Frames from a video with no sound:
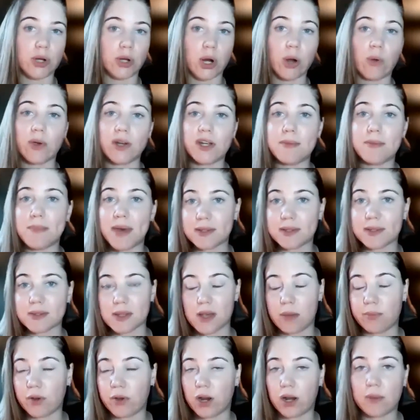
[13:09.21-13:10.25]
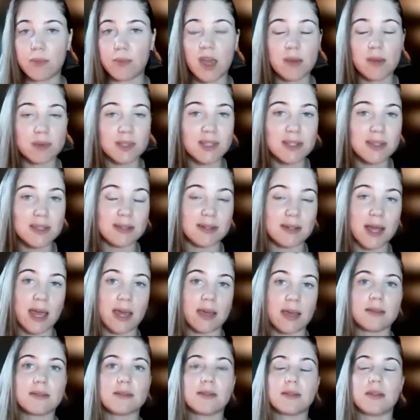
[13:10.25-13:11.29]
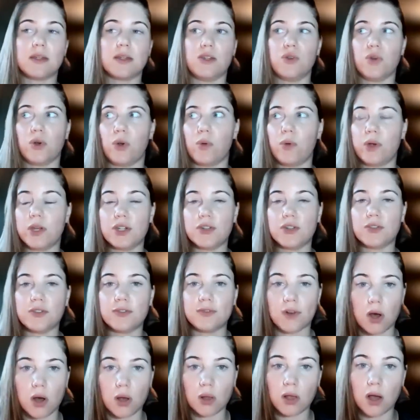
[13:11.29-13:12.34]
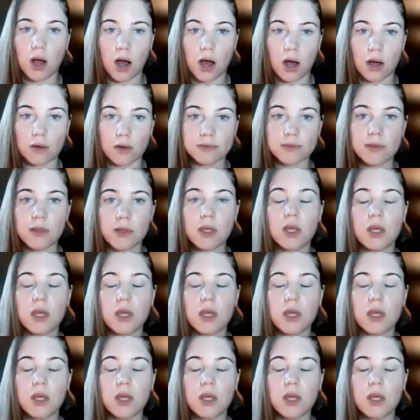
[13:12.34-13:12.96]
You're going to mess up. You're going to make mistakes. You're going to fall off.